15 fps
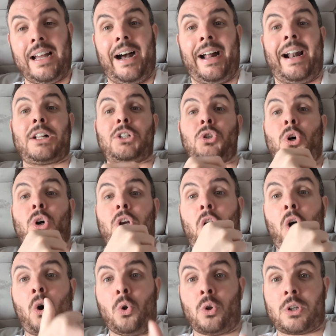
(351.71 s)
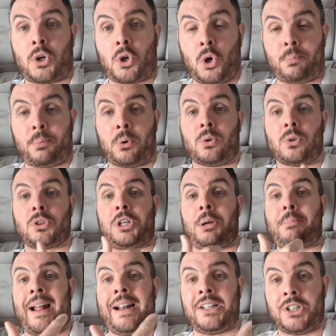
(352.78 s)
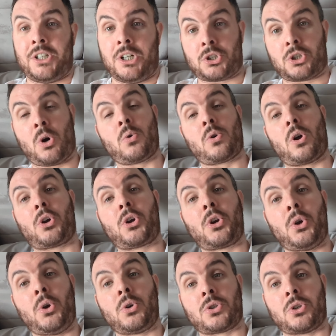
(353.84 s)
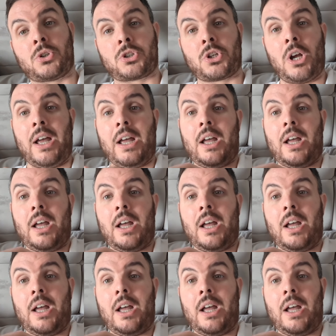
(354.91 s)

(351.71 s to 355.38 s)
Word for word: And that's all your older couples, your pensioners going on cruises,